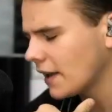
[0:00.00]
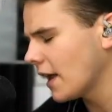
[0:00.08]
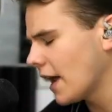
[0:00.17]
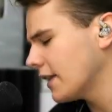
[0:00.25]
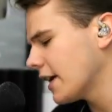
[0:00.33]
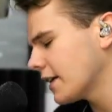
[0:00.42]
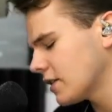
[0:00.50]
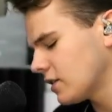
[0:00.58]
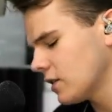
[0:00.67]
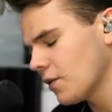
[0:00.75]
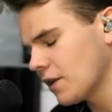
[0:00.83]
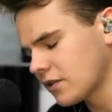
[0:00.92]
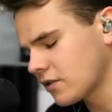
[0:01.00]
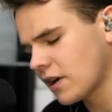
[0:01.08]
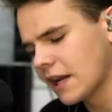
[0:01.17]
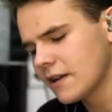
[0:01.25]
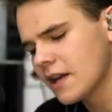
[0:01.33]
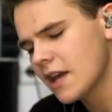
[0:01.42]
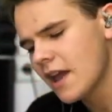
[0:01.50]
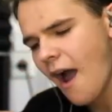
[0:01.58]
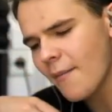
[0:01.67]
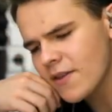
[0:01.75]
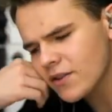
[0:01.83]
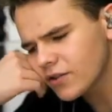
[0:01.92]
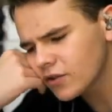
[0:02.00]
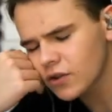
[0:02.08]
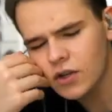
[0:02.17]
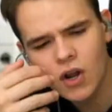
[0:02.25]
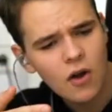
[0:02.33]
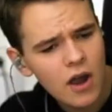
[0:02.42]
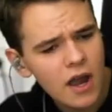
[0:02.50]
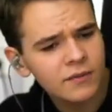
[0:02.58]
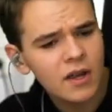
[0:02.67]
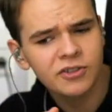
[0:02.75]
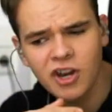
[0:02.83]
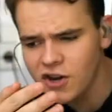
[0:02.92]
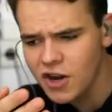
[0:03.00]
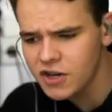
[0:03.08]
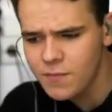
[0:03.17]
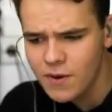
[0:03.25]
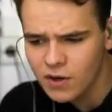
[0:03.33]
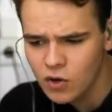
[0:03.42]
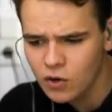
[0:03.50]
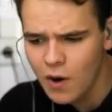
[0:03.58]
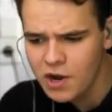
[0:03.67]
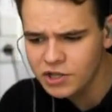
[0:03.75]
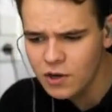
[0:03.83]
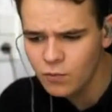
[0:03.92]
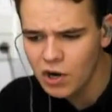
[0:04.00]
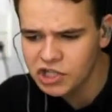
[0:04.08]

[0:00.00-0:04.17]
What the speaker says: I like this loading screen. I mean, this is, you know, a typical question.